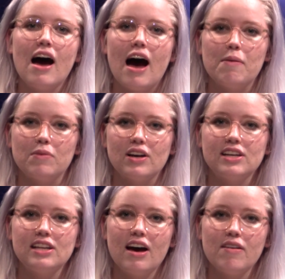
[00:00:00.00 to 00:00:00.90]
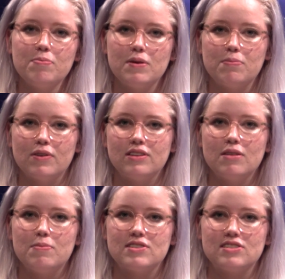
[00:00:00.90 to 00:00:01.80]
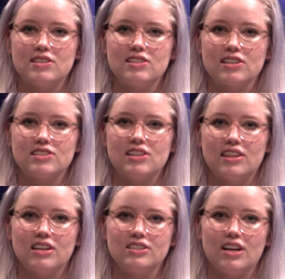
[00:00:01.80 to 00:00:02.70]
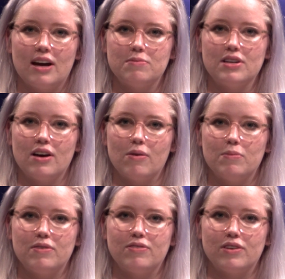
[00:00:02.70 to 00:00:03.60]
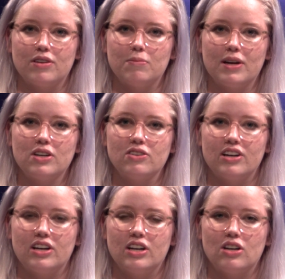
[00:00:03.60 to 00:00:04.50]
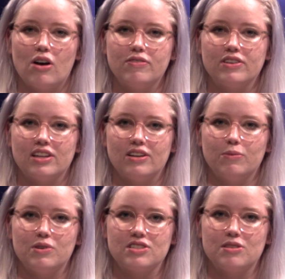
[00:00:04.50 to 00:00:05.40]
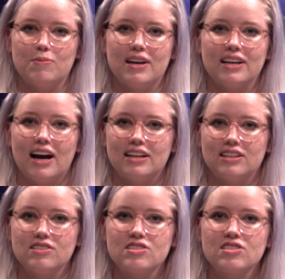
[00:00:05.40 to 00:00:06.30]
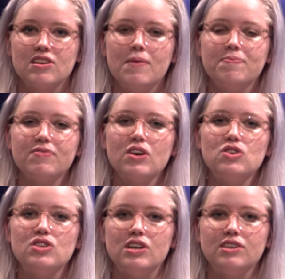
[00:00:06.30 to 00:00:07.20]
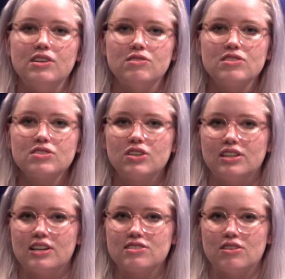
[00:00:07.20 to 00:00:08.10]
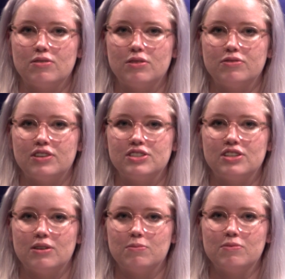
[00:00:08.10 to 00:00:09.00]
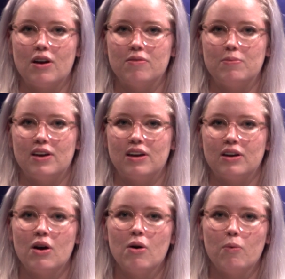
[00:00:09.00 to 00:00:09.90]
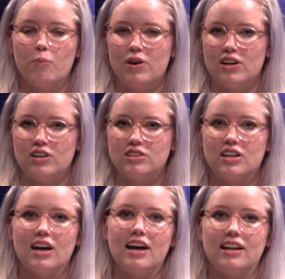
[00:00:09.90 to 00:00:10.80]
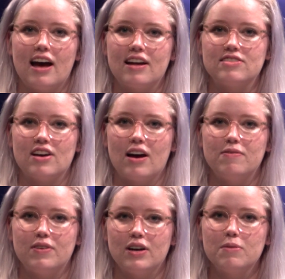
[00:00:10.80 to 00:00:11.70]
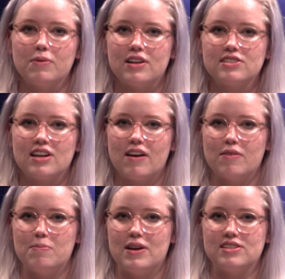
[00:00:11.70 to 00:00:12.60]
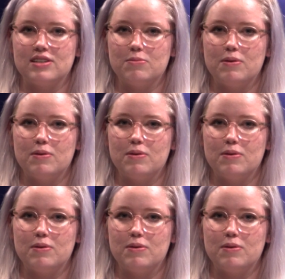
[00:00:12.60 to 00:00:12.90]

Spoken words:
"I'm lucky to have people in the business extend their time to help me further my career and offer their wisdom and guidance." She accuses critics of her friendship of being weird and adds, "I'm very blessed to have amazing